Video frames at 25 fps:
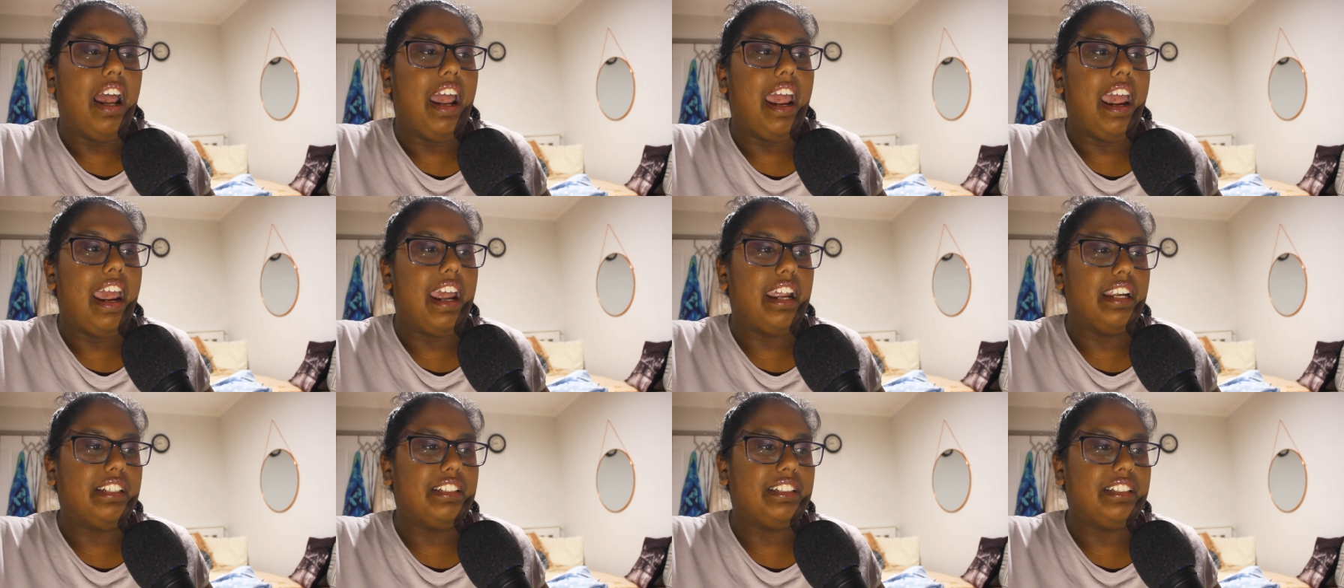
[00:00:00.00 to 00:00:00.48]

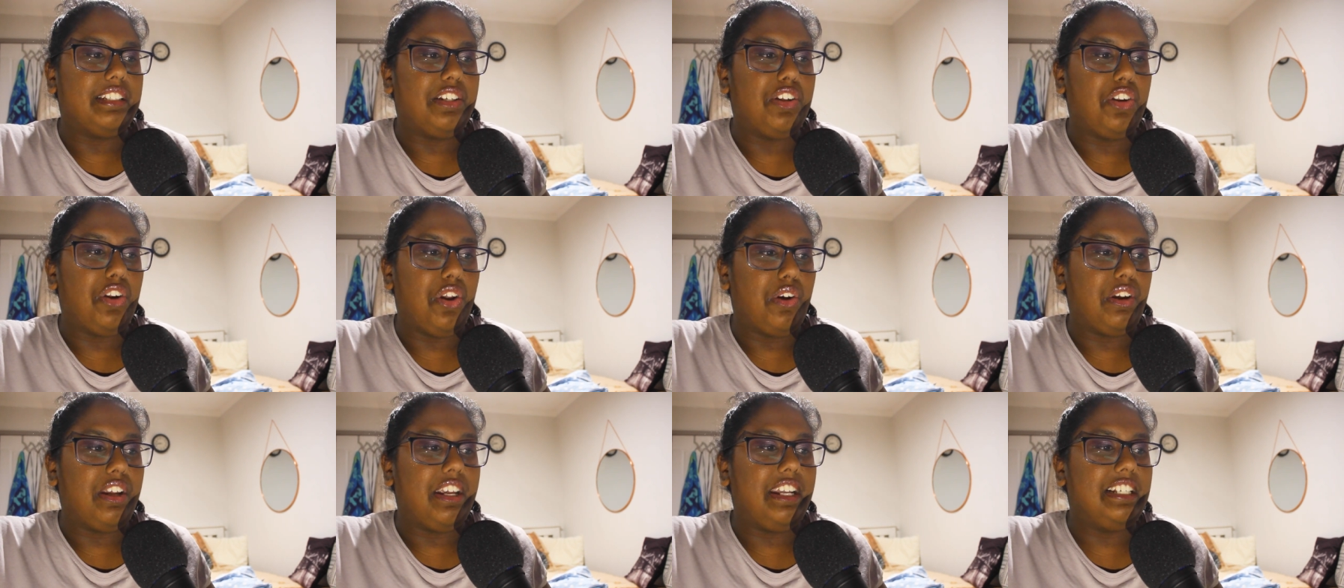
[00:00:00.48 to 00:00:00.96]
and, you
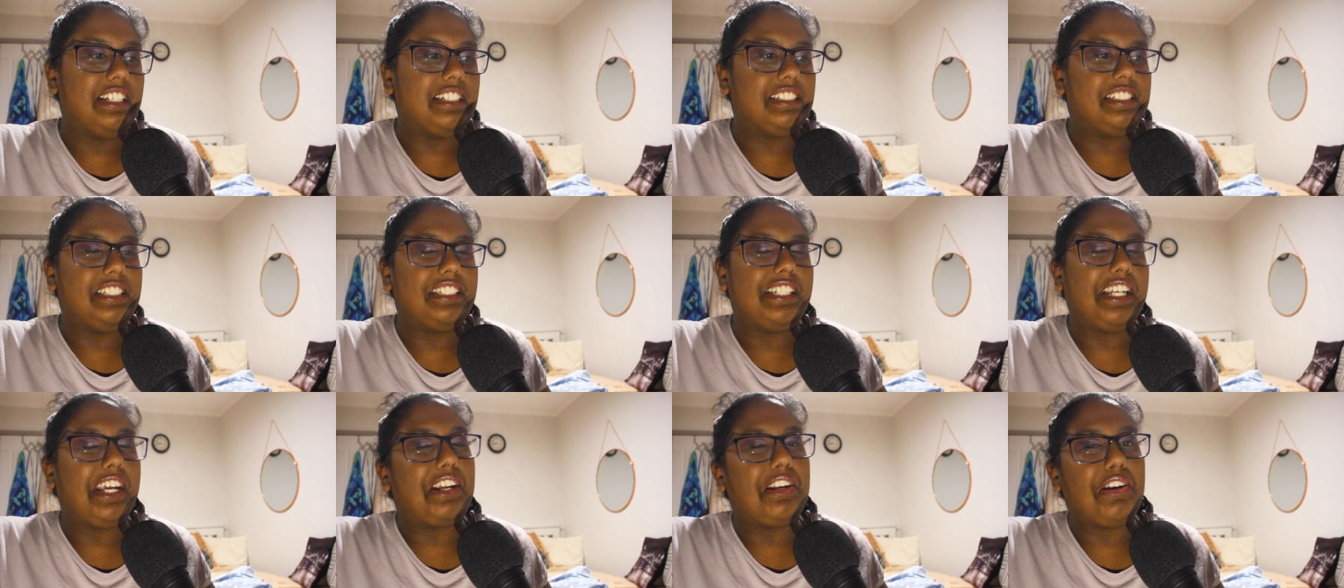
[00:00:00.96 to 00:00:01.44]
know, he
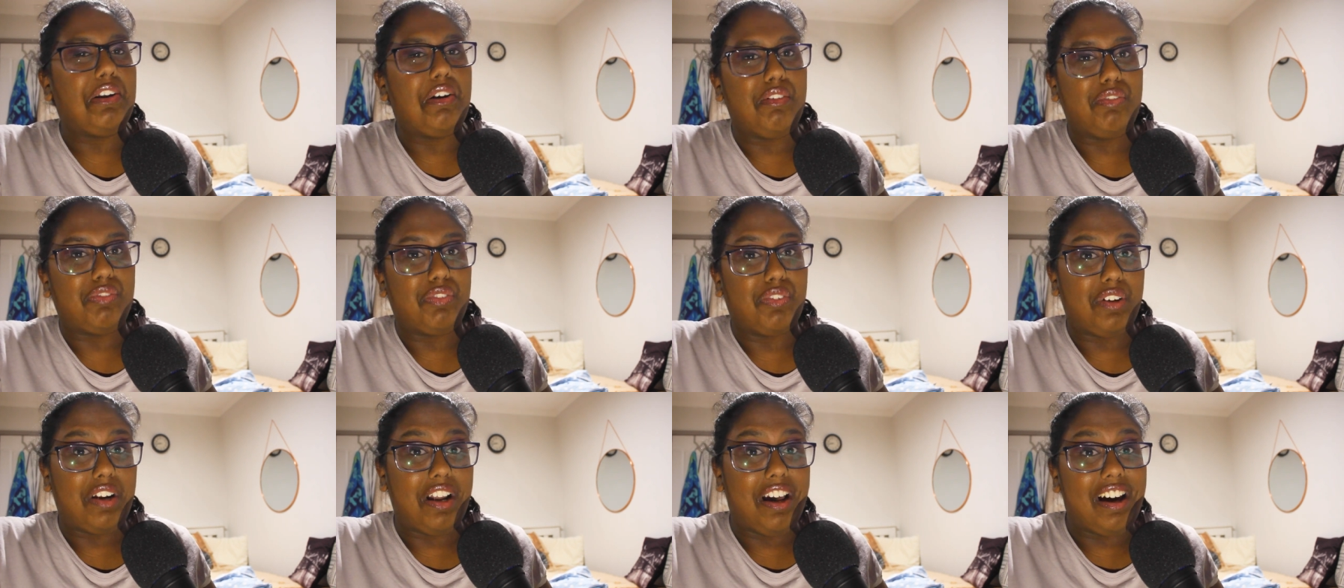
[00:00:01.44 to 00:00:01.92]
doesn't take no
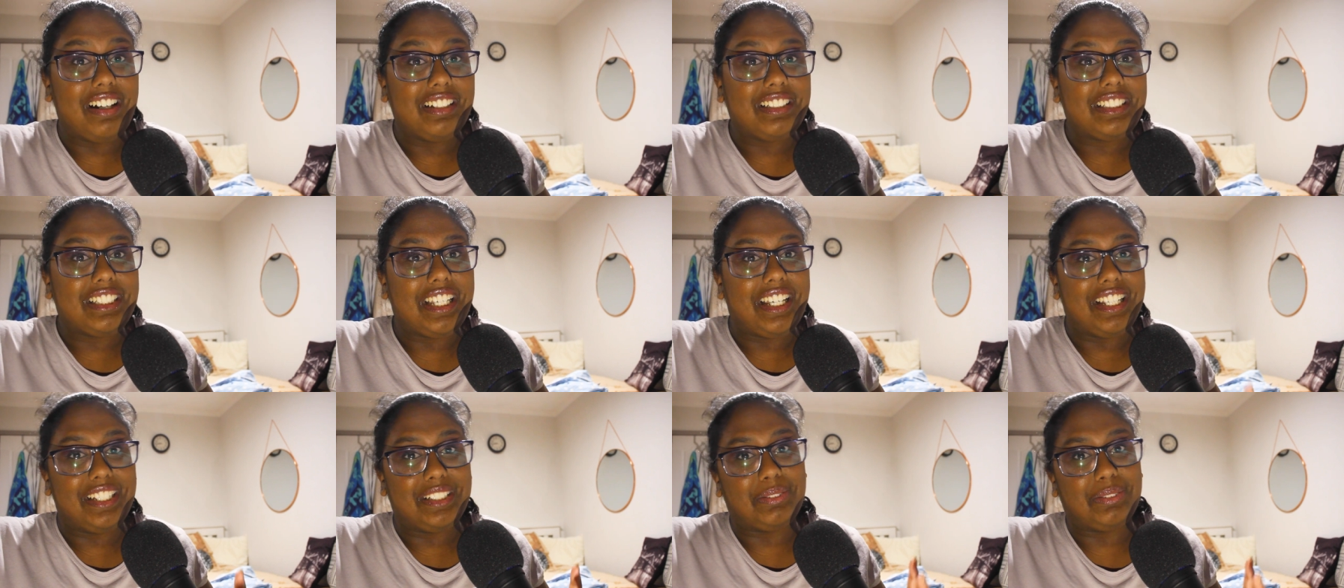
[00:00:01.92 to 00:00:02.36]
for an answer,